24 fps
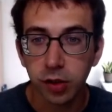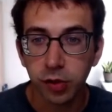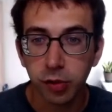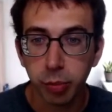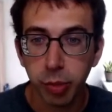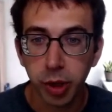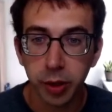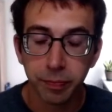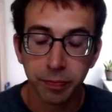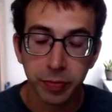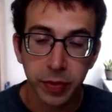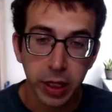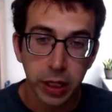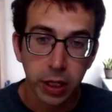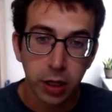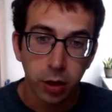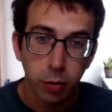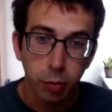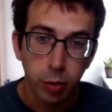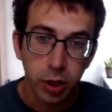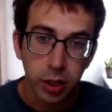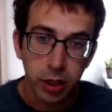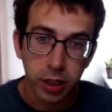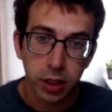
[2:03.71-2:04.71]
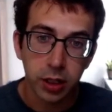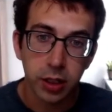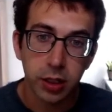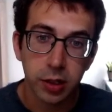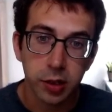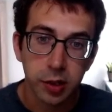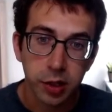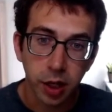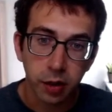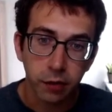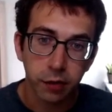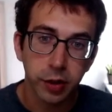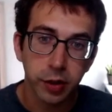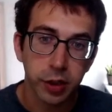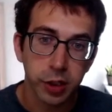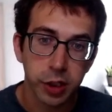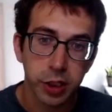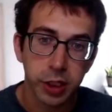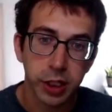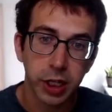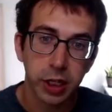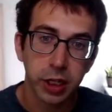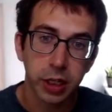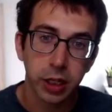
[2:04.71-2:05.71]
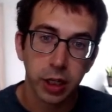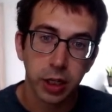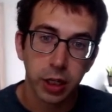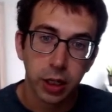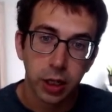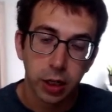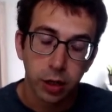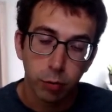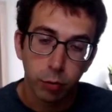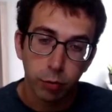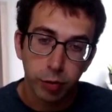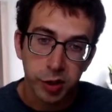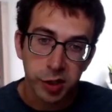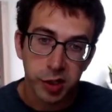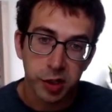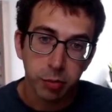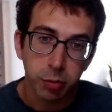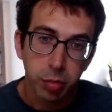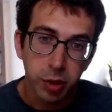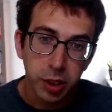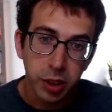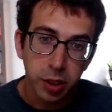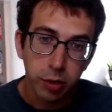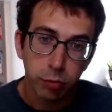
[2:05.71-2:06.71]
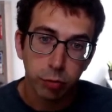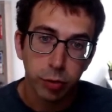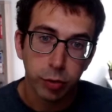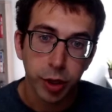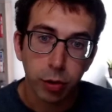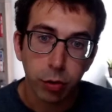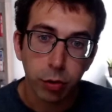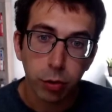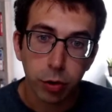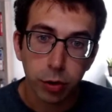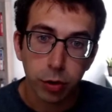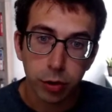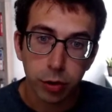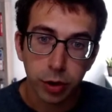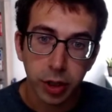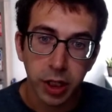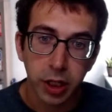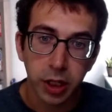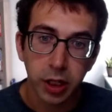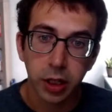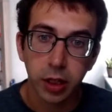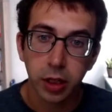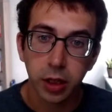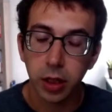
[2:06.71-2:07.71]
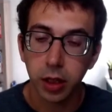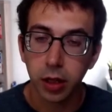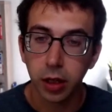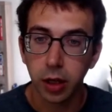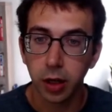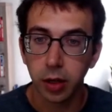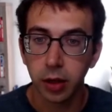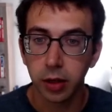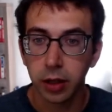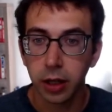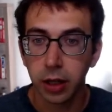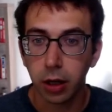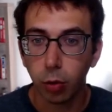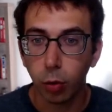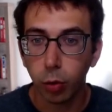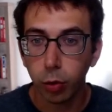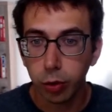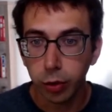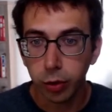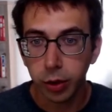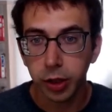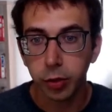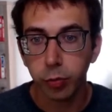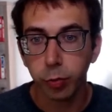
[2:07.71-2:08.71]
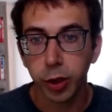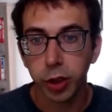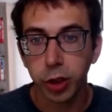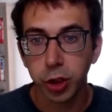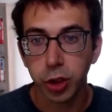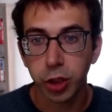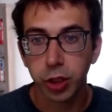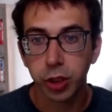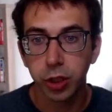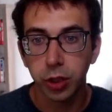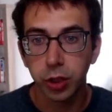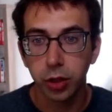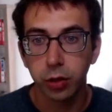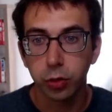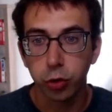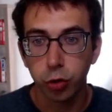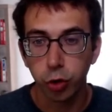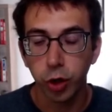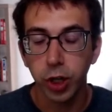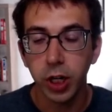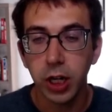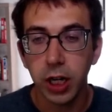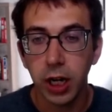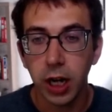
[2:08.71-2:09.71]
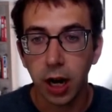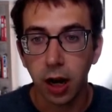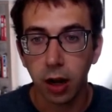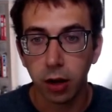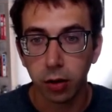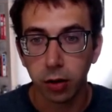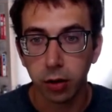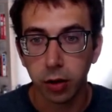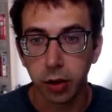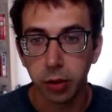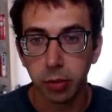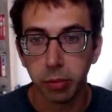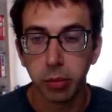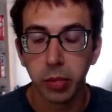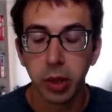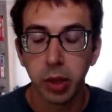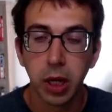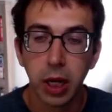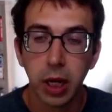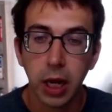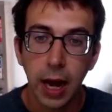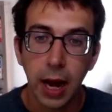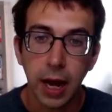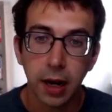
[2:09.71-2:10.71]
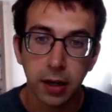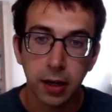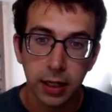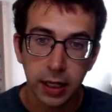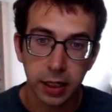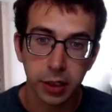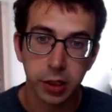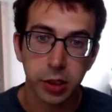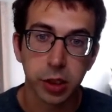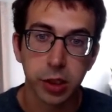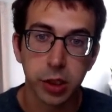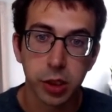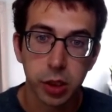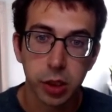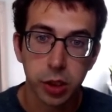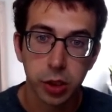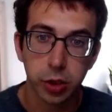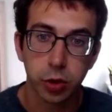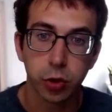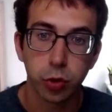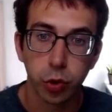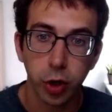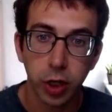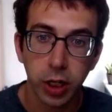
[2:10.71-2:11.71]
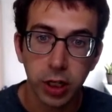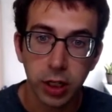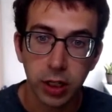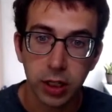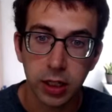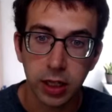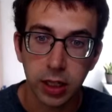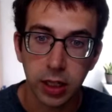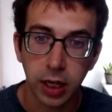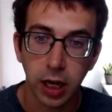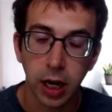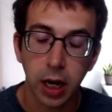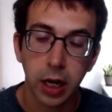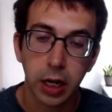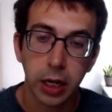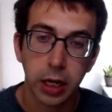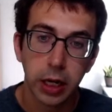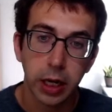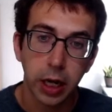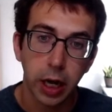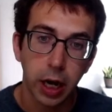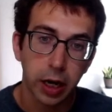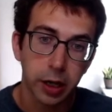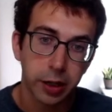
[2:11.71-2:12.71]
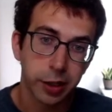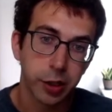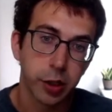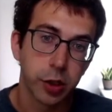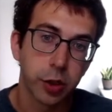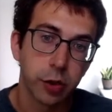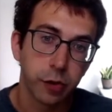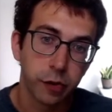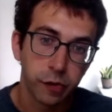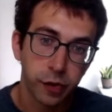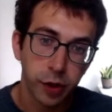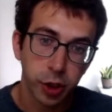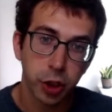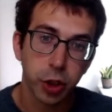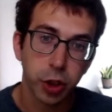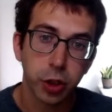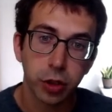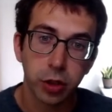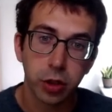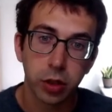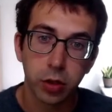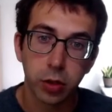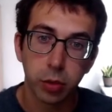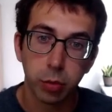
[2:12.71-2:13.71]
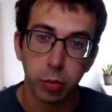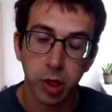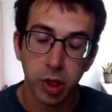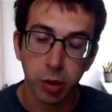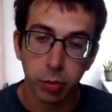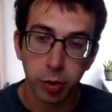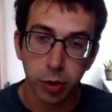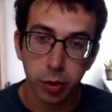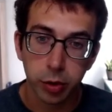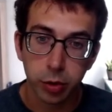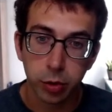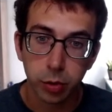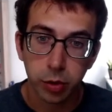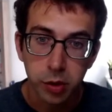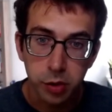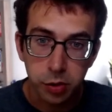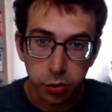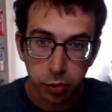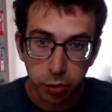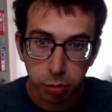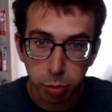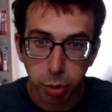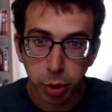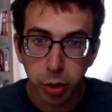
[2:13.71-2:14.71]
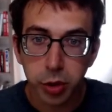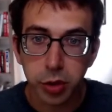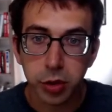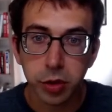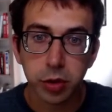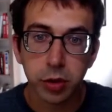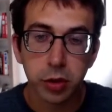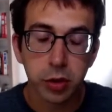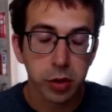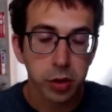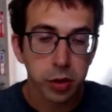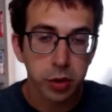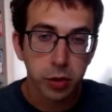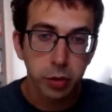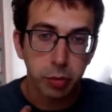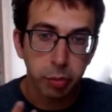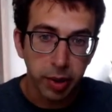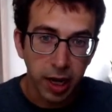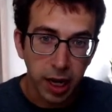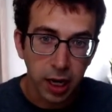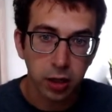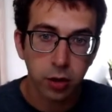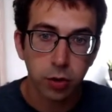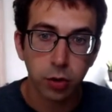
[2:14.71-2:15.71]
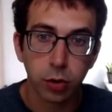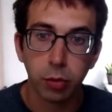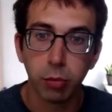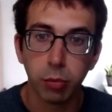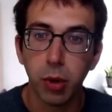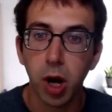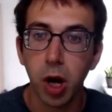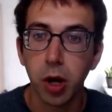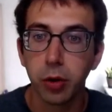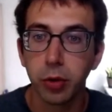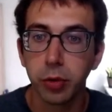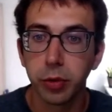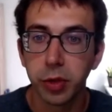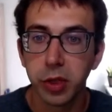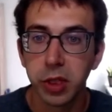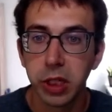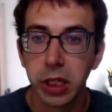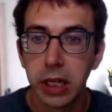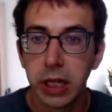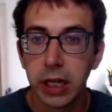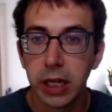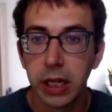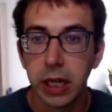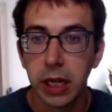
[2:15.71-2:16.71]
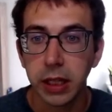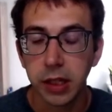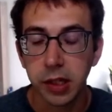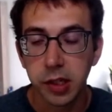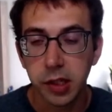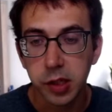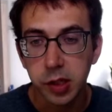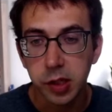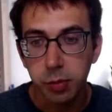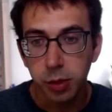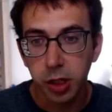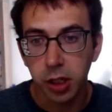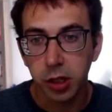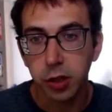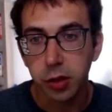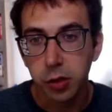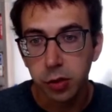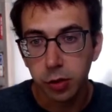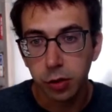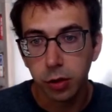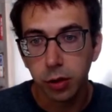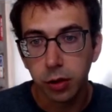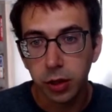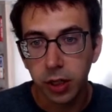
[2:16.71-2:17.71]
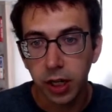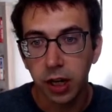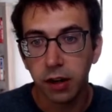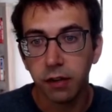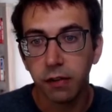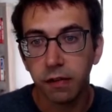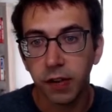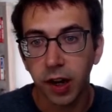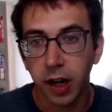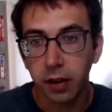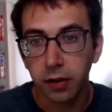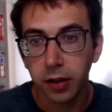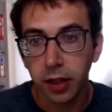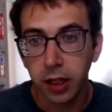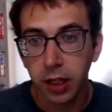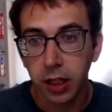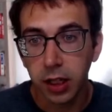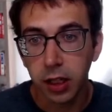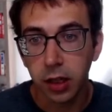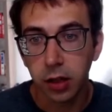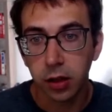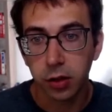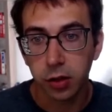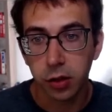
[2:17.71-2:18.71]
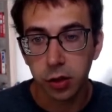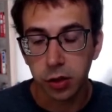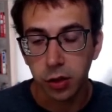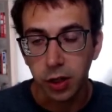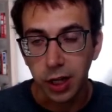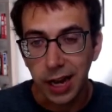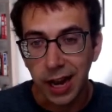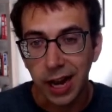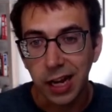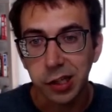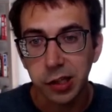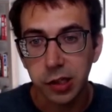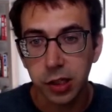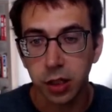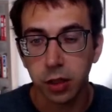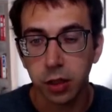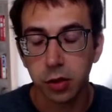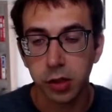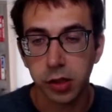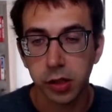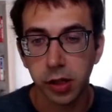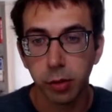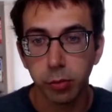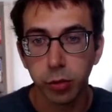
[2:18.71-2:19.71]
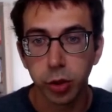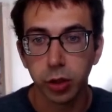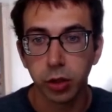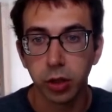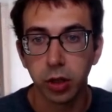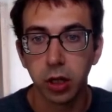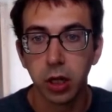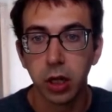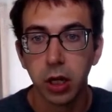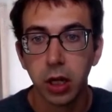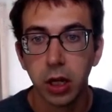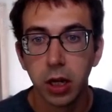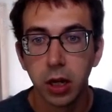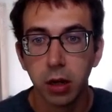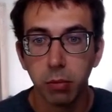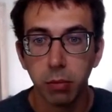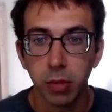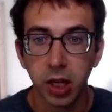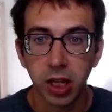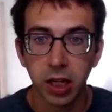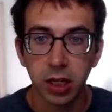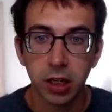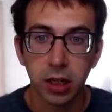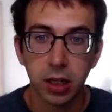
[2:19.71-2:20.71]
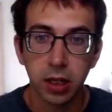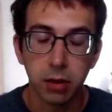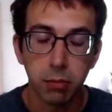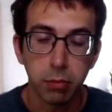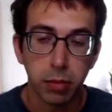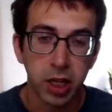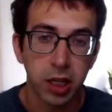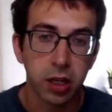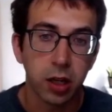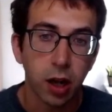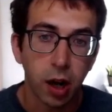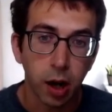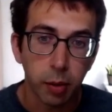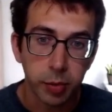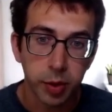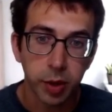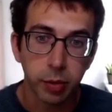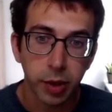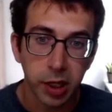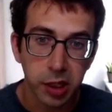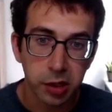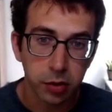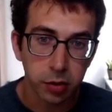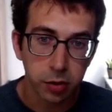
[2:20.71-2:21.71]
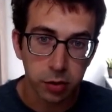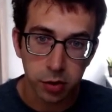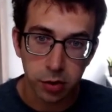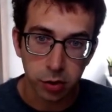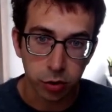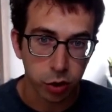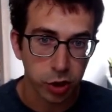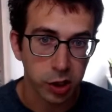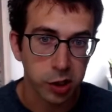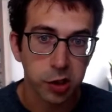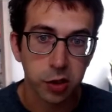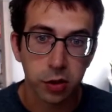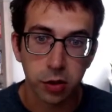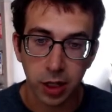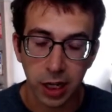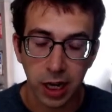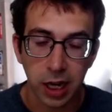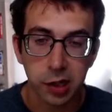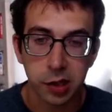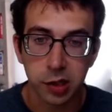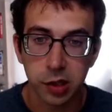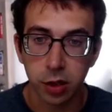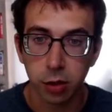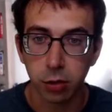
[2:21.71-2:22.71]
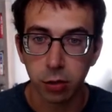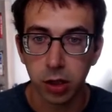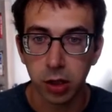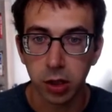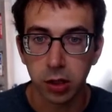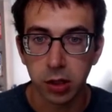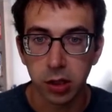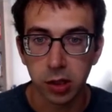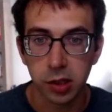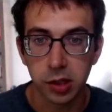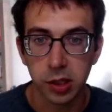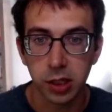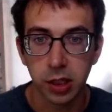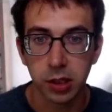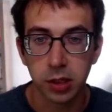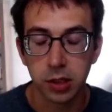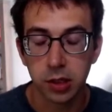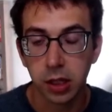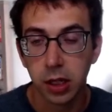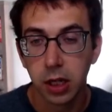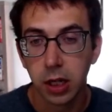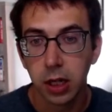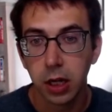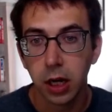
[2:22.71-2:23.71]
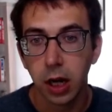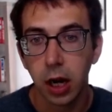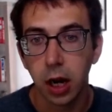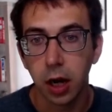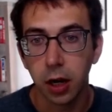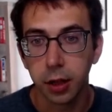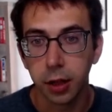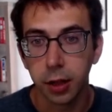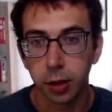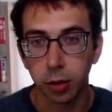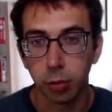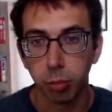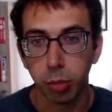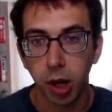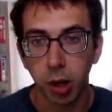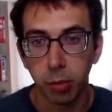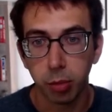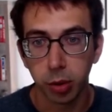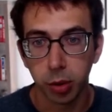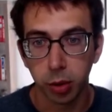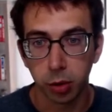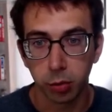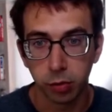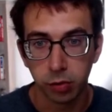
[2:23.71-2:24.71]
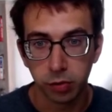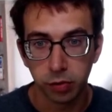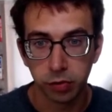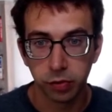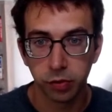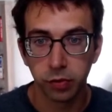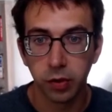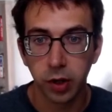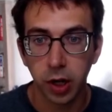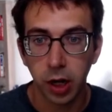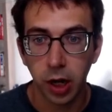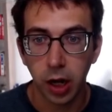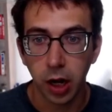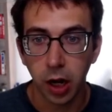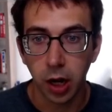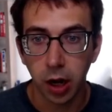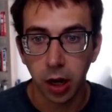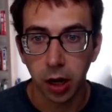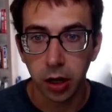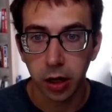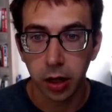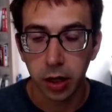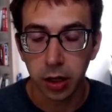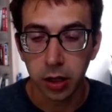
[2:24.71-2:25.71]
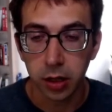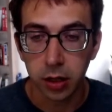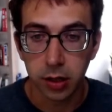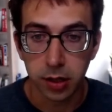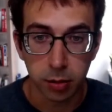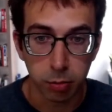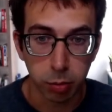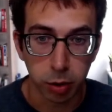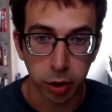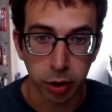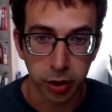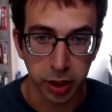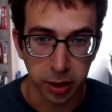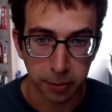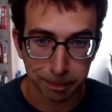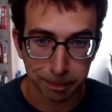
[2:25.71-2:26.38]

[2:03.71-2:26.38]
But what he discovered is that simply reordering the order in which the training algorithm analyzes the training data uh, is sufficient to be able to insert poisons to backdoor models. And this is because you're now violating the stochastic assumption made in many optimizers, such as stochastic gradient descent, uh, that are popular with uh, in deep learning.